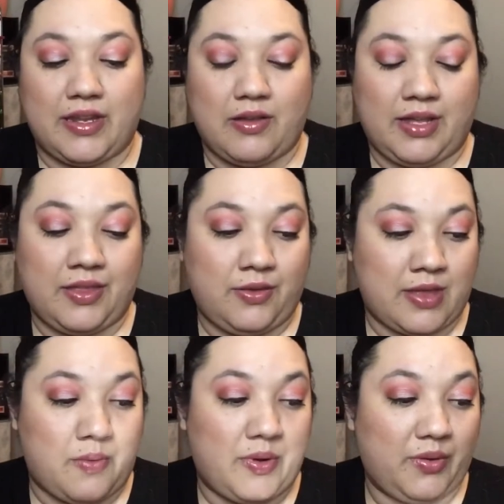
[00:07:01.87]
that I'll get through
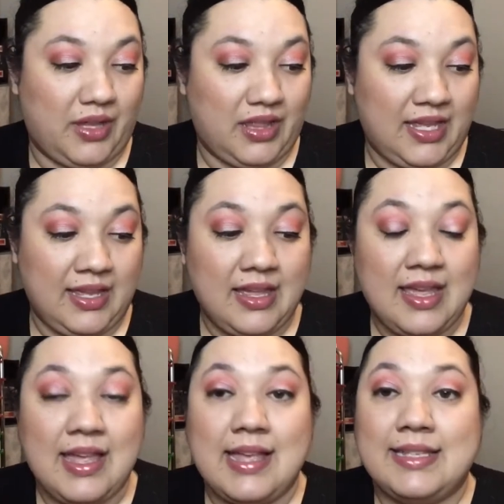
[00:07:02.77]
that one quickly.
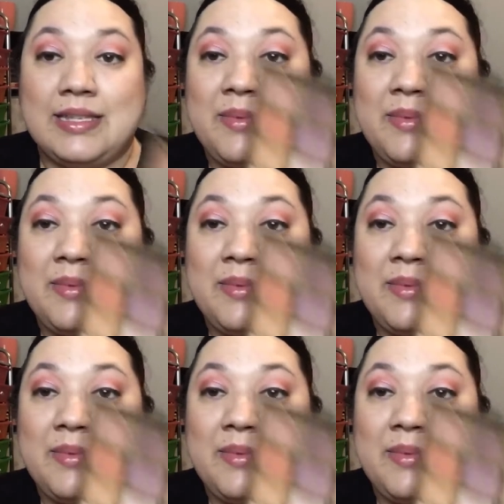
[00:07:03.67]
Some